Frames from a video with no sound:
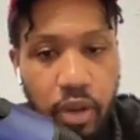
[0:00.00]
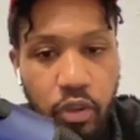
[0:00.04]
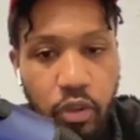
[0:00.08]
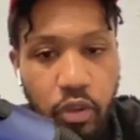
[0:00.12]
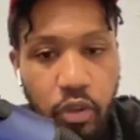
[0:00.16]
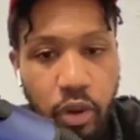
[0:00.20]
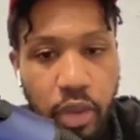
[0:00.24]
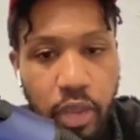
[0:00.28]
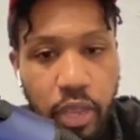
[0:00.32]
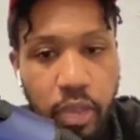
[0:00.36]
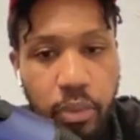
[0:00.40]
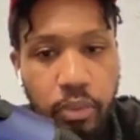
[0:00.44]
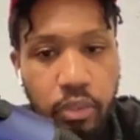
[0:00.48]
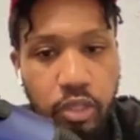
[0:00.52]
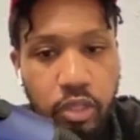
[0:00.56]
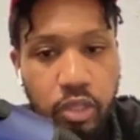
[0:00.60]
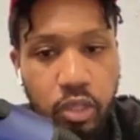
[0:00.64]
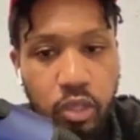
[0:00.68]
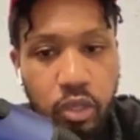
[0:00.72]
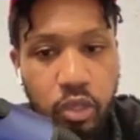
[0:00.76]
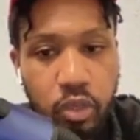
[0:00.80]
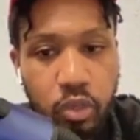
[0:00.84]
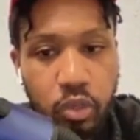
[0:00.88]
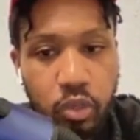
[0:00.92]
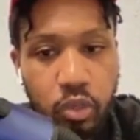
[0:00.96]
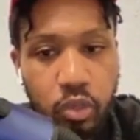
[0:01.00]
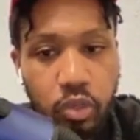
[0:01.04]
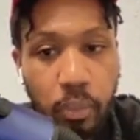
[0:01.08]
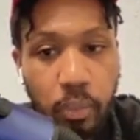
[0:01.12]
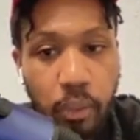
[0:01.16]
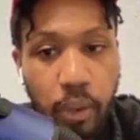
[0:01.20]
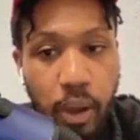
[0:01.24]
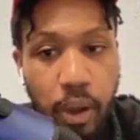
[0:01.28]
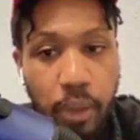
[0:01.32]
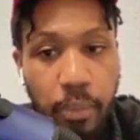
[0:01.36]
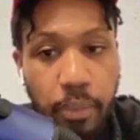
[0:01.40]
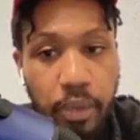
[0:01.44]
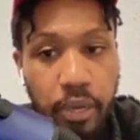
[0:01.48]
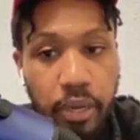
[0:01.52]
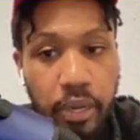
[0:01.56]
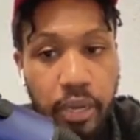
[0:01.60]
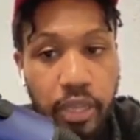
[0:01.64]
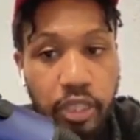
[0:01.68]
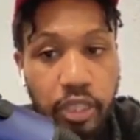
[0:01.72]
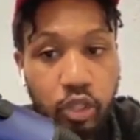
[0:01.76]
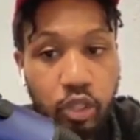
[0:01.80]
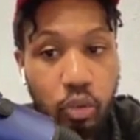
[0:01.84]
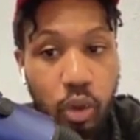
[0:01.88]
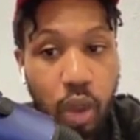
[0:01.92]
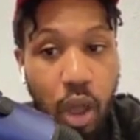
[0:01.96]
You're able to use the property
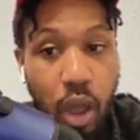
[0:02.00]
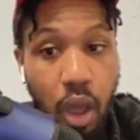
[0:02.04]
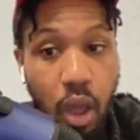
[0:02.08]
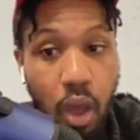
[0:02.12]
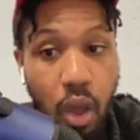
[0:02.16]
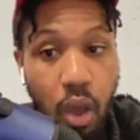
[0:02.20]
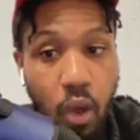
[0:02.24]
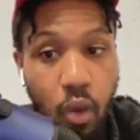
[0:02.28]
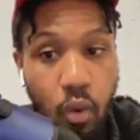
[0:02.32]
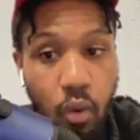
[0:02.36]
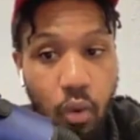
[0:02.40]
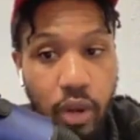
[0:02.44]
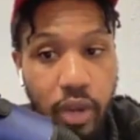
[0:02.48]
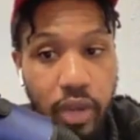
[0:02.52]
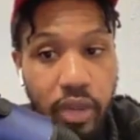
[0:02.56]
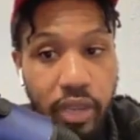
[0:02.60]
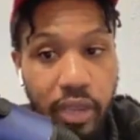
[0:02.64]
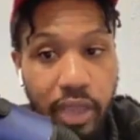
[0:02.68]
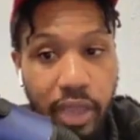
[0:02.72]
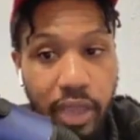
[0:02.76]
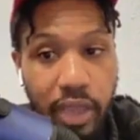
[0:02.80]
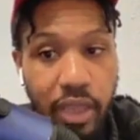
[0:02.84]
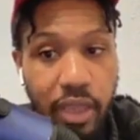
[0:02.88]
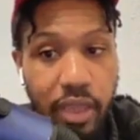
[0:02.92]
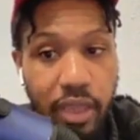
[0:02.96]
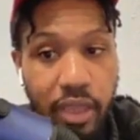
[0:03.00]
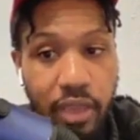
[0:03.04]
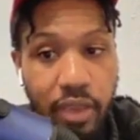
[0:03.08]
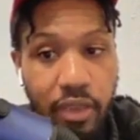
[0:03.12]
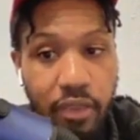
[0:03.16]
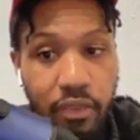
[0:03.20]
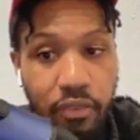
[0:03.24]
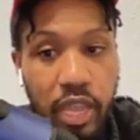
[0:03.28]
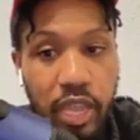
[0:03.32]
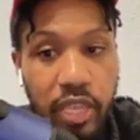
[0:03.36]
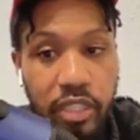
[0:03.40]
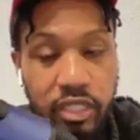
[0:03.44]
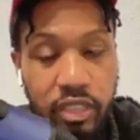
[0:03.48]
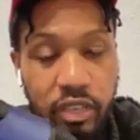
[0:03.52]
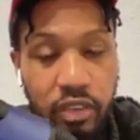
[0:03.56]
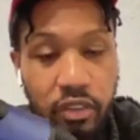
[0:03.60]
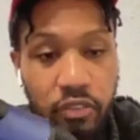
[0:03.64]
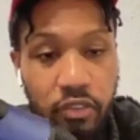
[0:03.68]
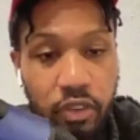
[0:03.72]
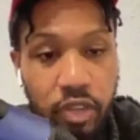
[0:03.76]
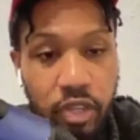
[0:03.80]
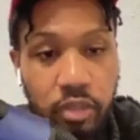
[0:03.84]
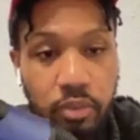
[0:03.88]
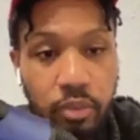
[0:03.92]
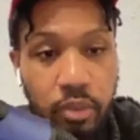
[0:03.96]
that you already have as an
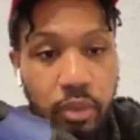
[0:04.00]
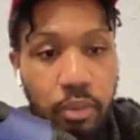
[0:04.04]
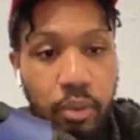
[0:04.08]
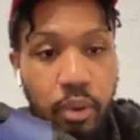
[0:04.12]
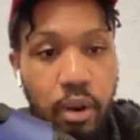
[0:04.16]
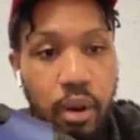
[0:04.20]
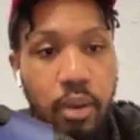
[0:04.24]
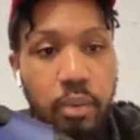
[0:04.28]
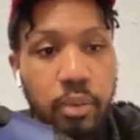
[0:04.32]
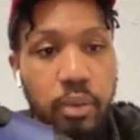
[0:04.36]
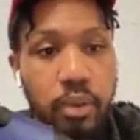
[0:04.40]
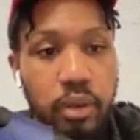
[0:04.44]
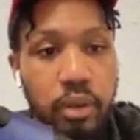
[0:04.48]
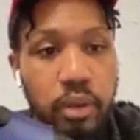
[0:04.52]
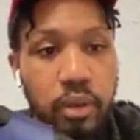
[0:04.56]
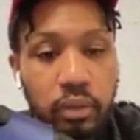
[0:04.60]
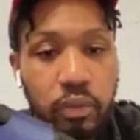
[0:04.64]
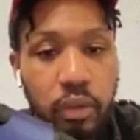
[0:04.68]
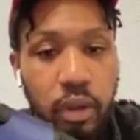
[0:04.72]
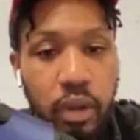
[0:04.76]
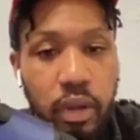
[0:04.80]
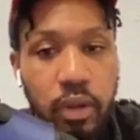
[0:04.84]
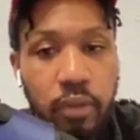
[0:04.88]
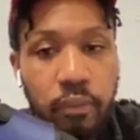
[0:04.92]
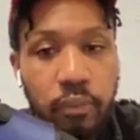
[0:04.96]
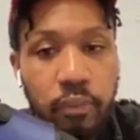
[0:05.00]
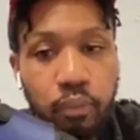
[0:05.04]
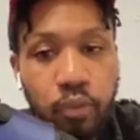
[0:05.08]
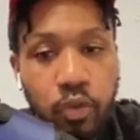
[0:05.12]
investment property, right?